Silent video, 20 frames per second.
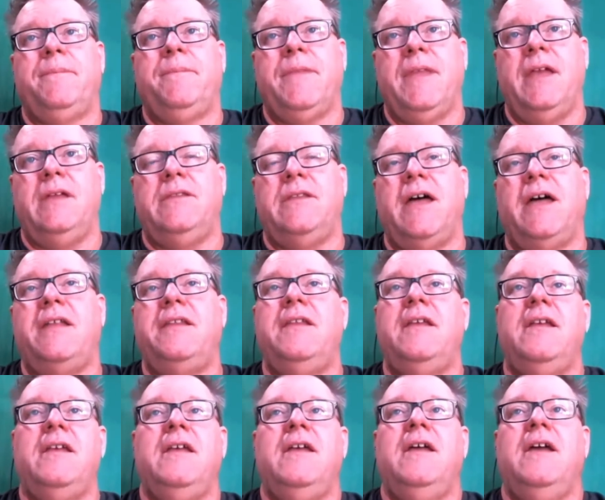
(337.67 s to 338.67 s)
and that,
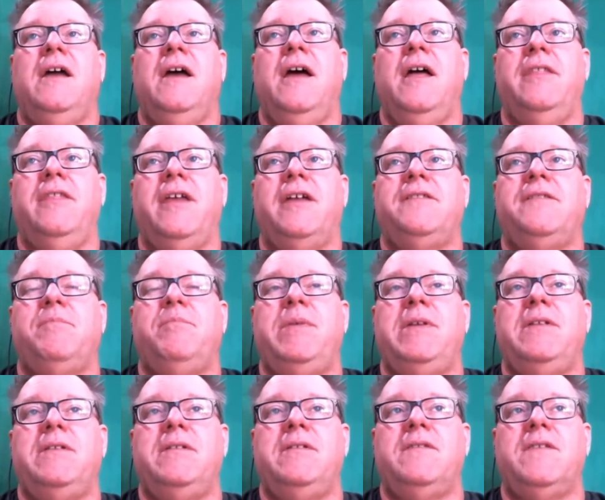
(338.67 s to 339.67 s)
and that's
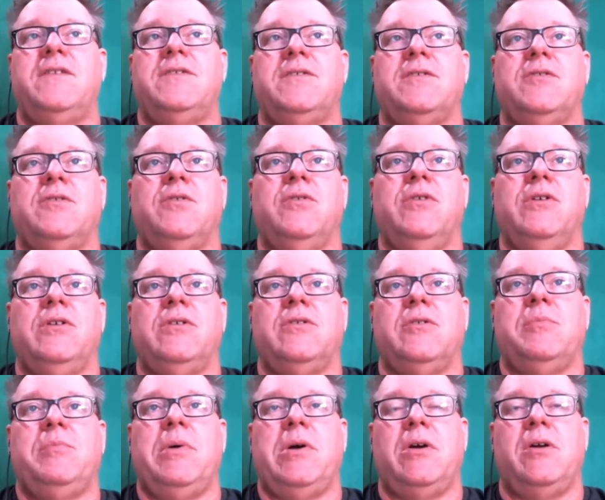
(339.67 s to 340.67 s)
been such a
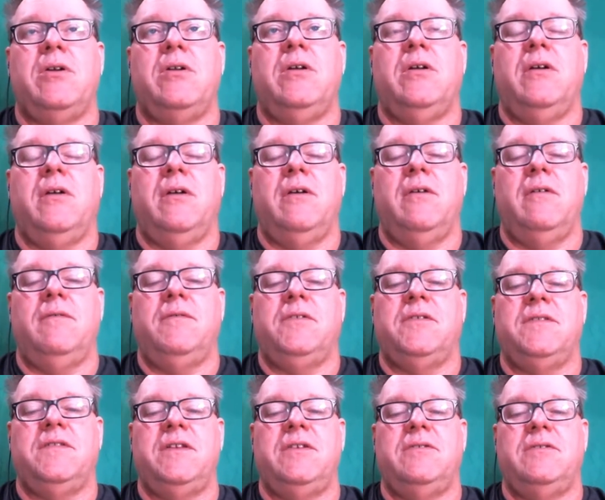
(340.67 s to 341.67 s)
critical part of
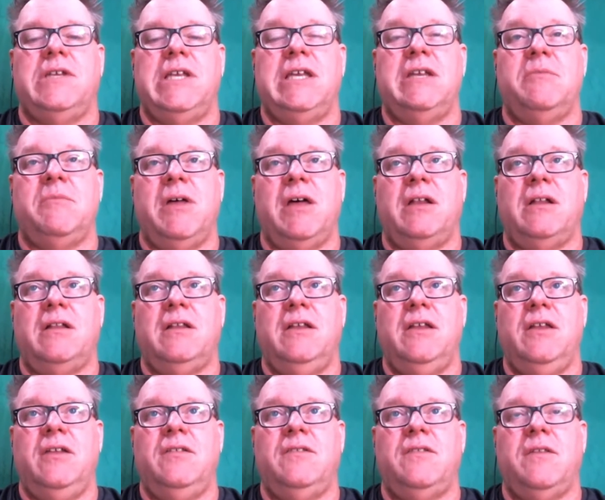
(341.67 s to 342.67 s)
Cassandra data model
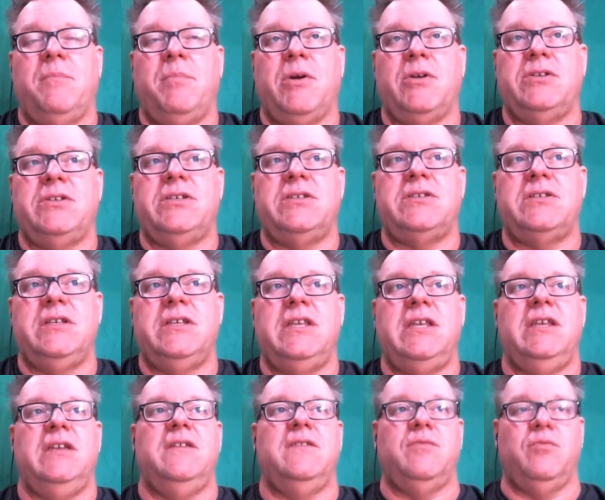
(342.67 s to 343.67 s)
is the partition
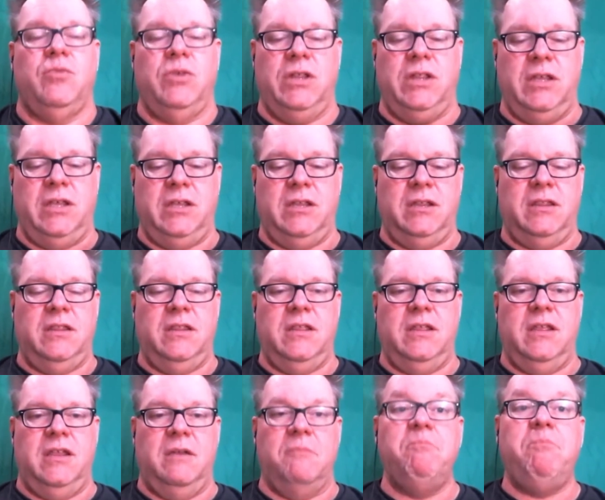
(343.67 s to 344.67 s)
key is really
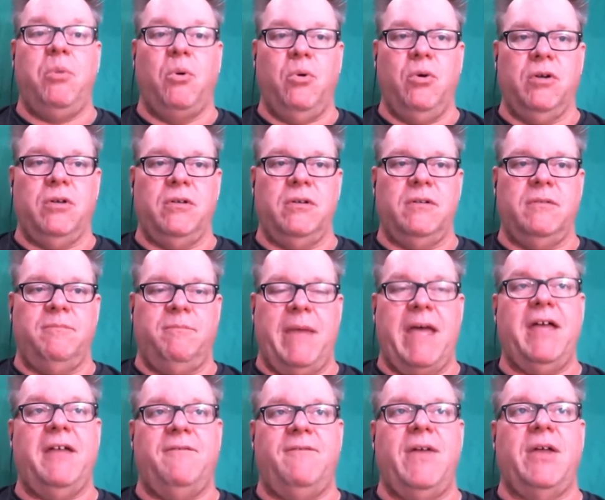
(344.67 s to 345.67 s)
an important
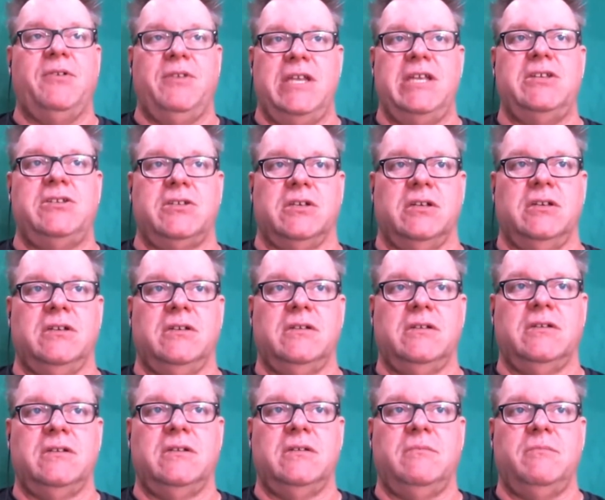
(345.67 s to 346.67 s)
foundation
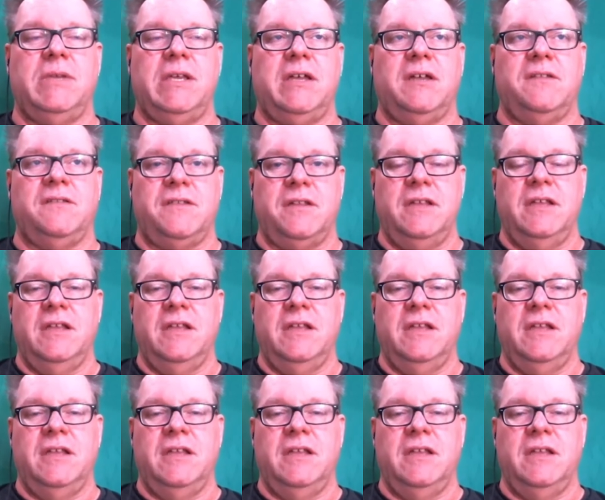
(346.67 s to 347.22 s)
because